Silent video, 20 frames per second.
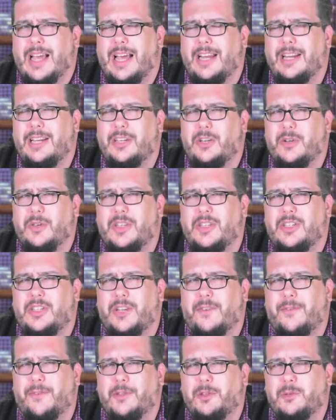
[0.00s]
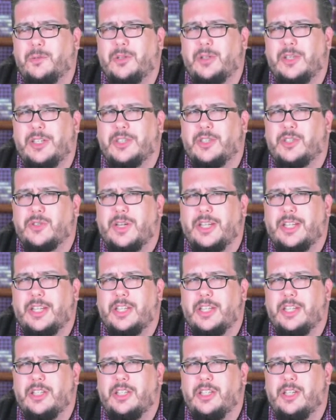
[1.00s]
I didn't know the difference between
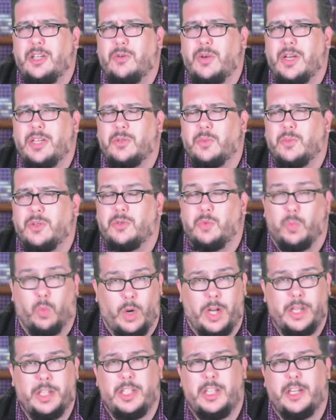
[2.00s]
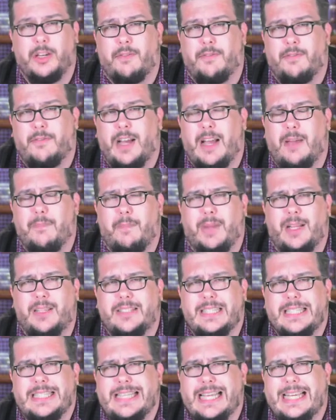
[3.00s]
Australia and the US was 1 year, 5
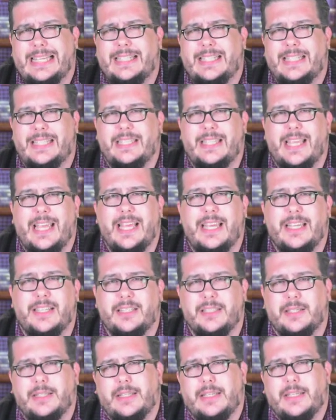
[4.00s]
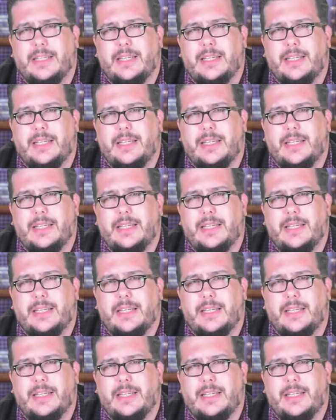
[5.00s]
months, and 19 days.